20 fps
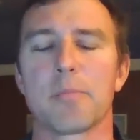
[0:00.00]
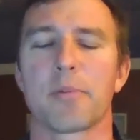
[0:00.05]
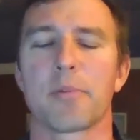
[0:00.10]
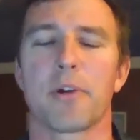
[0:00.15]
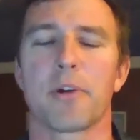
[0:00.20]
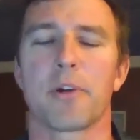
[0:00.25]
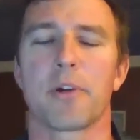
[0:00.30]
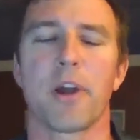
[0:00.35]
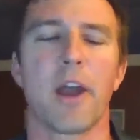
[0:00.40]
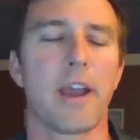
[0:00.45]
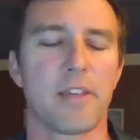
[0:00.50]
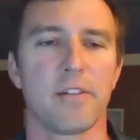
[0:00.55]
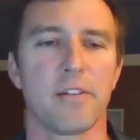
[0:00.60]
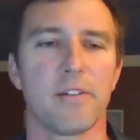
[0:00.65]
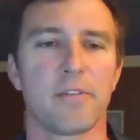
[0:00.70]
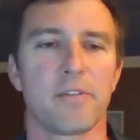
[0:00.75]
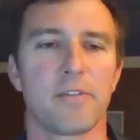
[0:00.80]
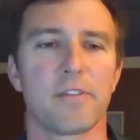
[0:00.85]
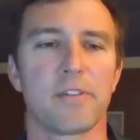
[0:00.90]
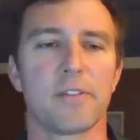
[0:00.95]
it's called
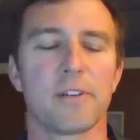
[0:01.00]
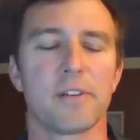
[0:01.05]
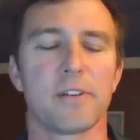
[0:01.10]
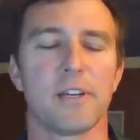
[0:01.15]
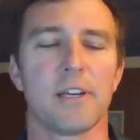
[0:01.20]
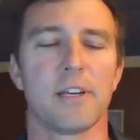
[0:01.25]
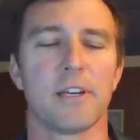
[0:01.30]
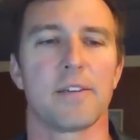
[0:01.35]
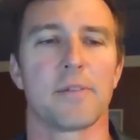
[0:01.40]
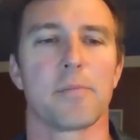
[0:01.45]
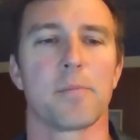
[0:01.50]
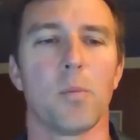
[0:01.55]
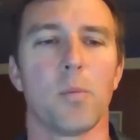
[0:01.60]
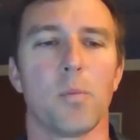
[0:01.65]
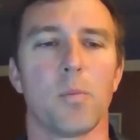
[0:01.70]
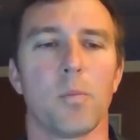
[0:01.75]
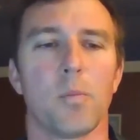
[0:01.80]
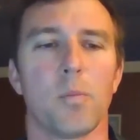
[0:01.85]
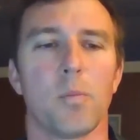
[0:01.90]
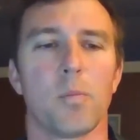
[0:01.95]
a green strip or
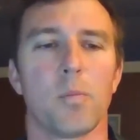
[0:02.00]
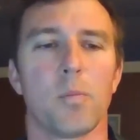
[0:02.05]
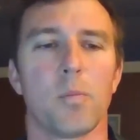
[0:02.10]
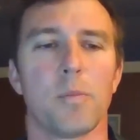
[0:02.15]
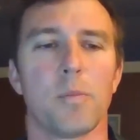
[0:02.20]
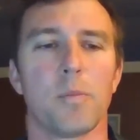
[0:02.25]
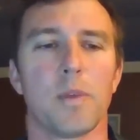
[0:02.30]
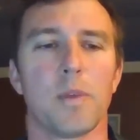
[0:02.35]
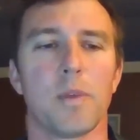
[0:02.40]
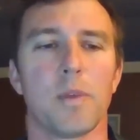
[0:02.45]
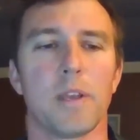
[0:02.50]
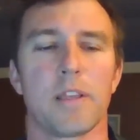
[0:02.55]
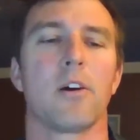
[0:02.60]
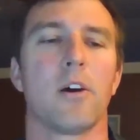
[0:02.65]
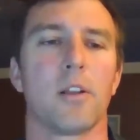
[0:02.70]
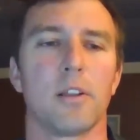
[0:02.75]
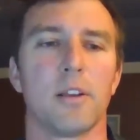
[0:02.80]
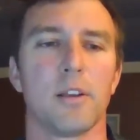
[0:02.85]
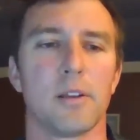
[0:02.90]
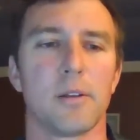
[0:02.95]
vegetated fire
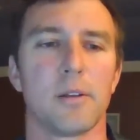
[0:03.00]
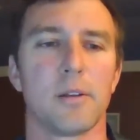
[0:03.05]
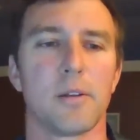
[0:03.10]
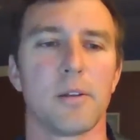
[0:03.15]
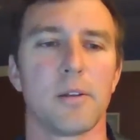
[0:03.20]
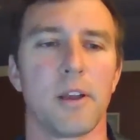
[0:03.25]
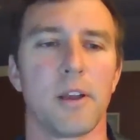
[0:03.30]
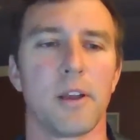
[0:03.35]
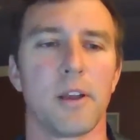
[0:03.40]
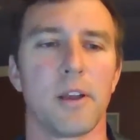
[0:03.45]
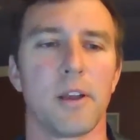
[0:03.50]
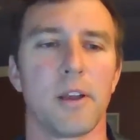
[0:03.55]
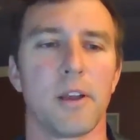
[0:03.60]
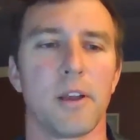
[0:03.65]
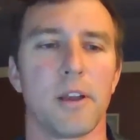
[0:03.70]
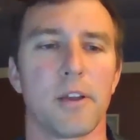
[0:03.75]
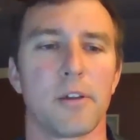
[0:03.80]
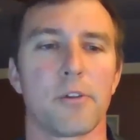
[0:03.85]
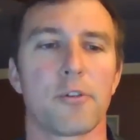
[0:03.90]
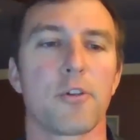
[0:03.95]
break that'll
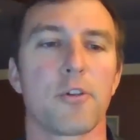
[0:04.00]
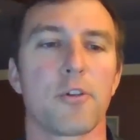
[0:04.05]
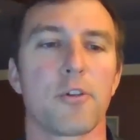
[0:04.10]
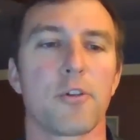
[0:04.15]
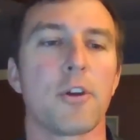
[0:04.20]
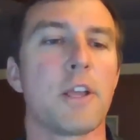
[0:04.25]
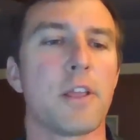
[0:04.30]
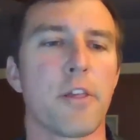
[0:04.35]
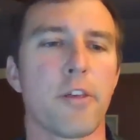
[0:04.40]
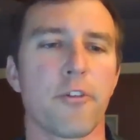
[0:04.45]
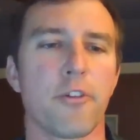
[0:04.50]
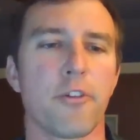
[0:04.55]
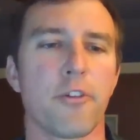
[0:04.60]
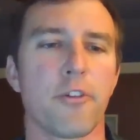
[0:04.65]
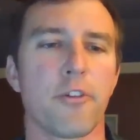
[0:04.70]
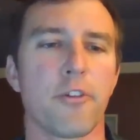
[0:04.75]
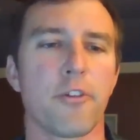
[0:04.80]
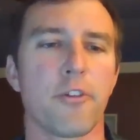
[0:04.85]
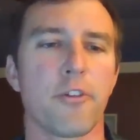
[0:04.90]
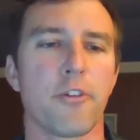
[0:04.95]
actually have
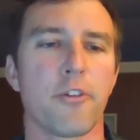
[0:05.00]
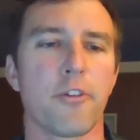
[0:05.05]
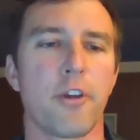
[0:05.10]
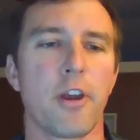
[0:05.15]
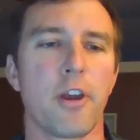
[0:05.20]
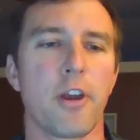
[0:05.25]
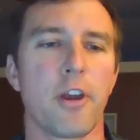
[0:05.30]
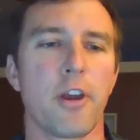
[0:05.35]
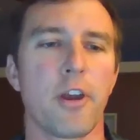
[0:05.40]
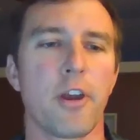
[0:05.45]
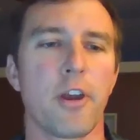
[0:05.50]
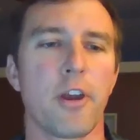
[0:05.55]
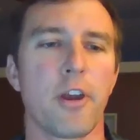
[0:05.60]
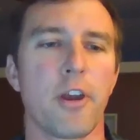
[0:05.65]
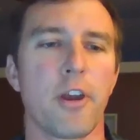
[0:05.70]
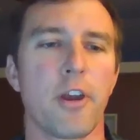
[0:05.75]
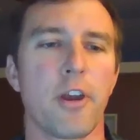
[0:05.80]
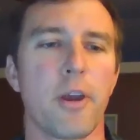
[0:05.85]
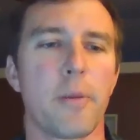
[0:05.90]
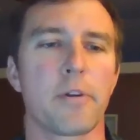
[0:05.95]

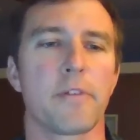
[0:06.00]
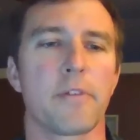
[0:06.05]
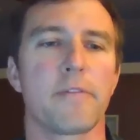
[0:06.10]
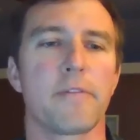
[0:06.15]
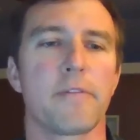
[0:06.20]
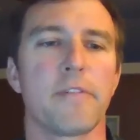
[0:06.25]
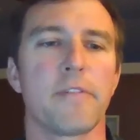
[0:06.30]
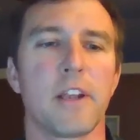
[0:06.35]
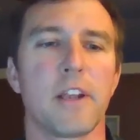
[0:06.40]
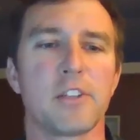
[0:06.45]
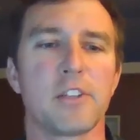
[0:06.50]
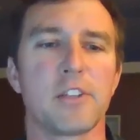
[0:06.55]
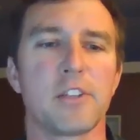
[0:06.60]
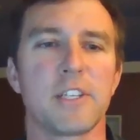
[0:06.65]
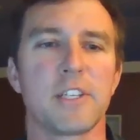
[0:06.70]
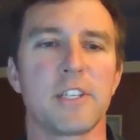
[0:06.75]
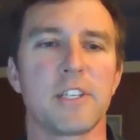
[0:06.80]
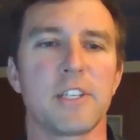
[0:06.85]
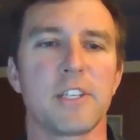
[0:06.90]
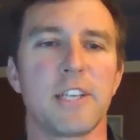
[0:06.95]
more
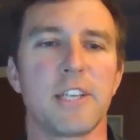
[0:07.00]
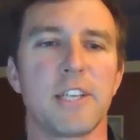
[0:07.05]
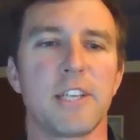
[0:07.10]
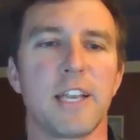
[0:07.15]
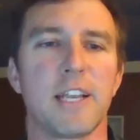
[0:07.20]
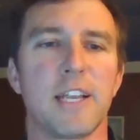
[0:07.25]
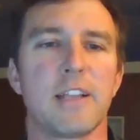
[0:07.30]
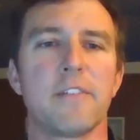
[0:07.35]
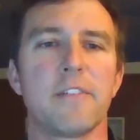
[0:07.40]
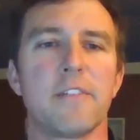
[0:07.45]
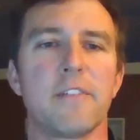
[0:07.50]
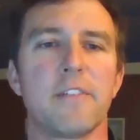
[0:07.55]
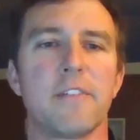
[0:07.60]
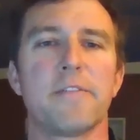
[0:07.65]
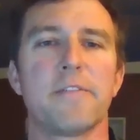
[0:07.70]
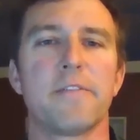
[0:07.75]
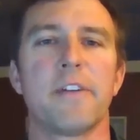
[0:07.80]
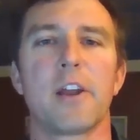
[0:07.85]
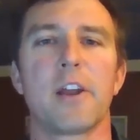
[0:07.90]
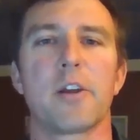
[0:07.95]
drought tolerant
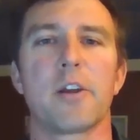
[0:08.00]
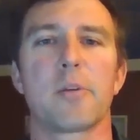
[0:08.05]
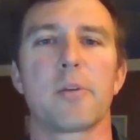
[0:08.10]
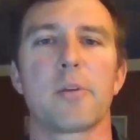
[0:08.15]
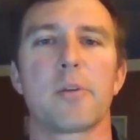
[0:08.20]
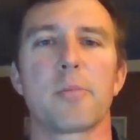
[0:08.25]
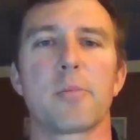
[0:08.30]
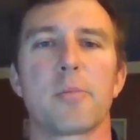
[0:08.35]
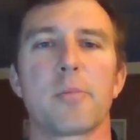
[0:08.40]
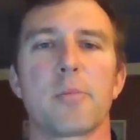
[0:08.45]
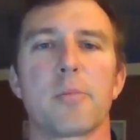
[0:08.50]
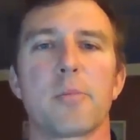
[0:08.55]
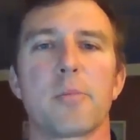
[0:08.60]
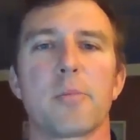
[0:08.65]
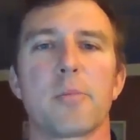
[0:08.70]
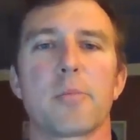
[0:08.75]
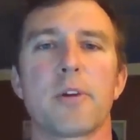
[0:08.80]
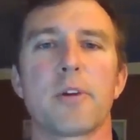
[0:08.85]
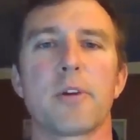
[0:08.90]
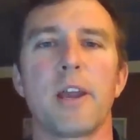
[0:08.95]
species in a
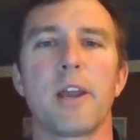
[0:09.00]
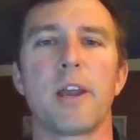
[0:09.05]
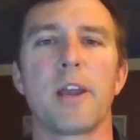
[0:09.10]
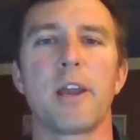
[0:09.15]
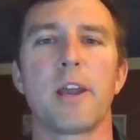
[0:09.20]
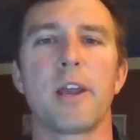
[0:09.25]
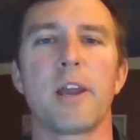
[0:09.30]
mix